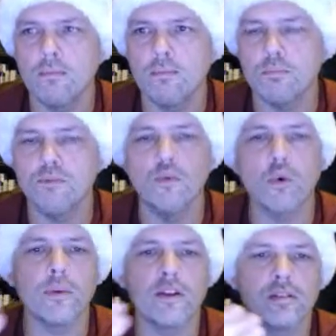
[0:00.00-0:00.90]

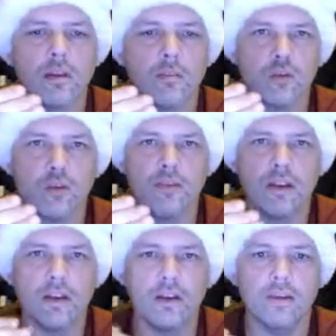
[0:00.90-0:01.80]
performing some sort of
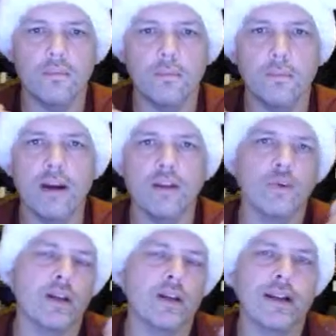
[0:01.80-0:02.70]
a
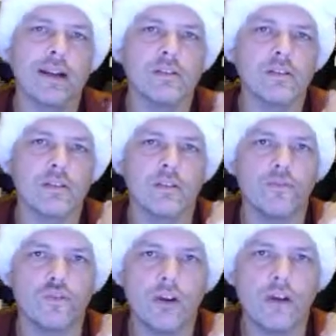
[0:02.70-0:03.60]
monitoring and analysis
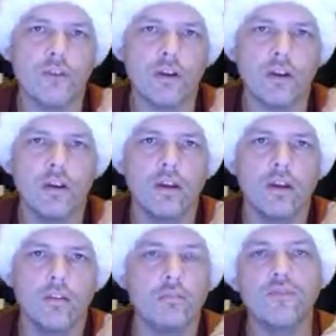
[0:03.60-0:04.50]
of the traffic
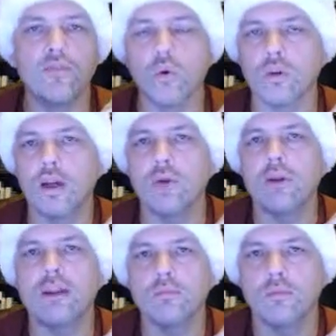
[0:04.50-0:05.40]
before
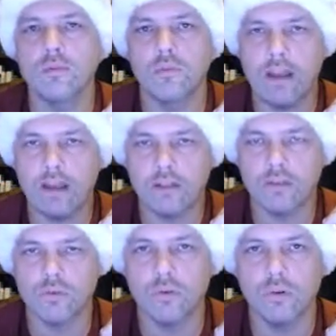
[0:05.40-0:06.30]
allowing it to pass
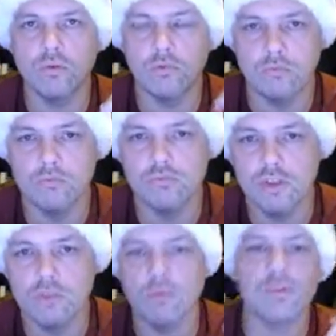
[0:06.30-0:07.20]
through,
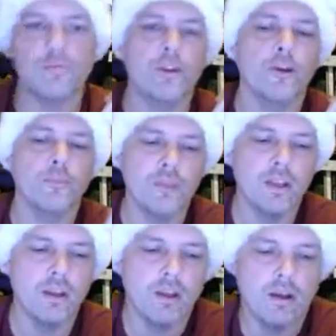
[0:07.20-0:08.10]
generally speaking.
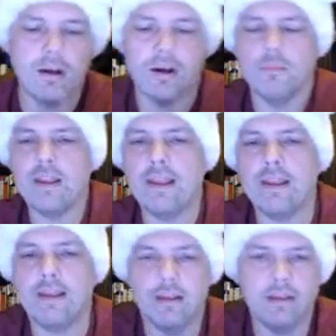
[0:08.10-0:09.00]

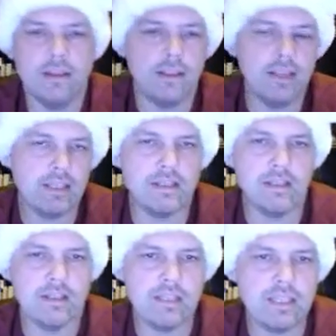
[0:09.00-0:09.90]
And
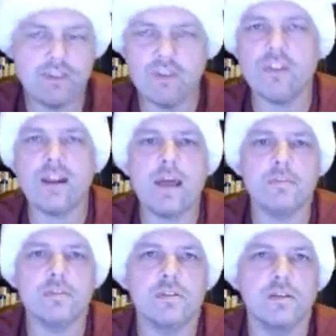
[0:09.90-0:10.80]
even if that
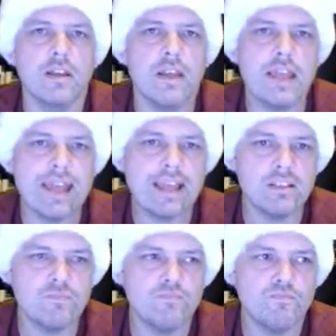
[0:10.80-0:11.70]
happens as